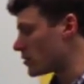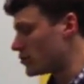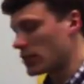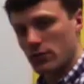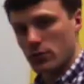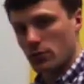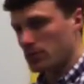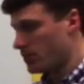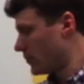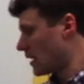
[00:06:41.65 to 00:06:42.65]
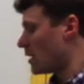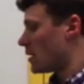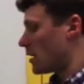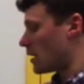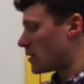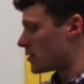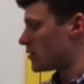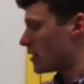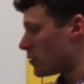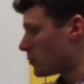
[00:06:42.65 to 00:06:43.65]
the chain rule. And this
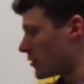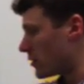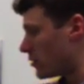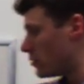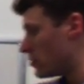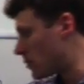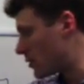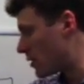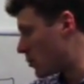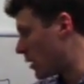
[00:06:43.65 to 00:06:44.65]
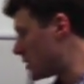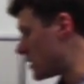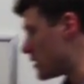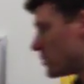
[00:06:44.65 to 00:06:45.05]
is equal to, well, dy du